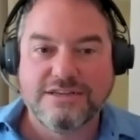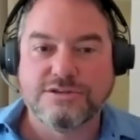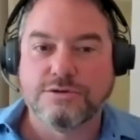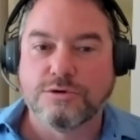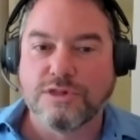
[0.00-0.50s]

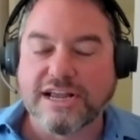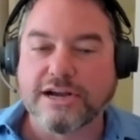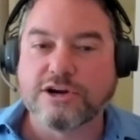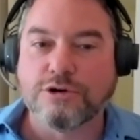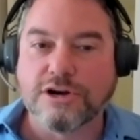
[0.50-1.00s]
So they're like a
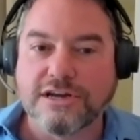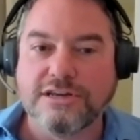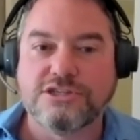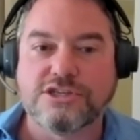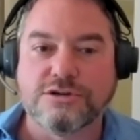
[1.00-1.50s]
crooked
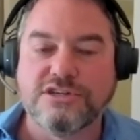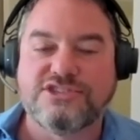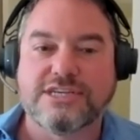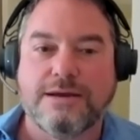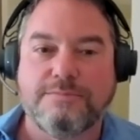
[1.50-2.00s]

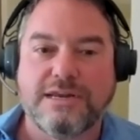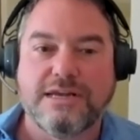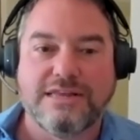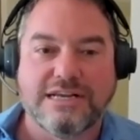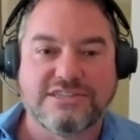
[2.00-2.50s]
insurance
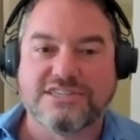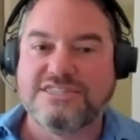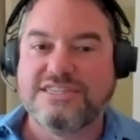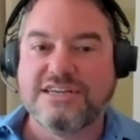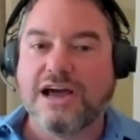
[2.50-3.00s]
company that
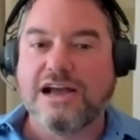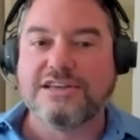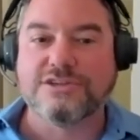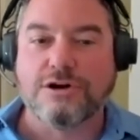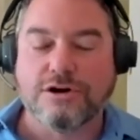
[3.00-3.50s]
just
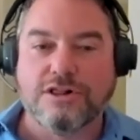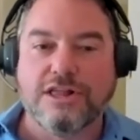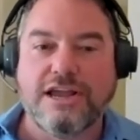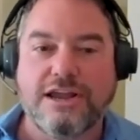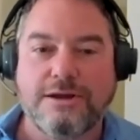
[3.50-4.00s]
denies all
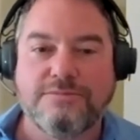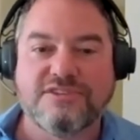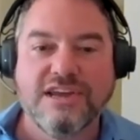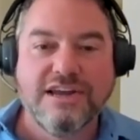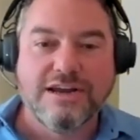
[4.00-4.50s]

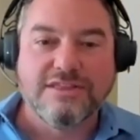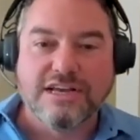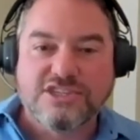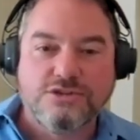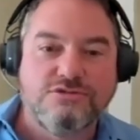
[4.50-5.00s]
claims
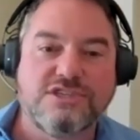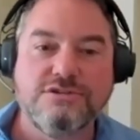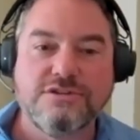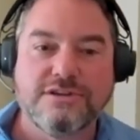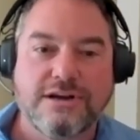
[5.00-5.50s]
unless you
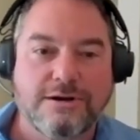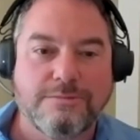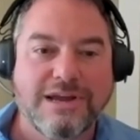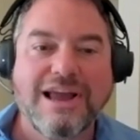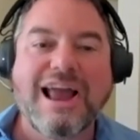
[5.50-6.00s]
sue
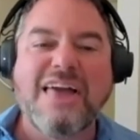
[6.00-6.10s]
them,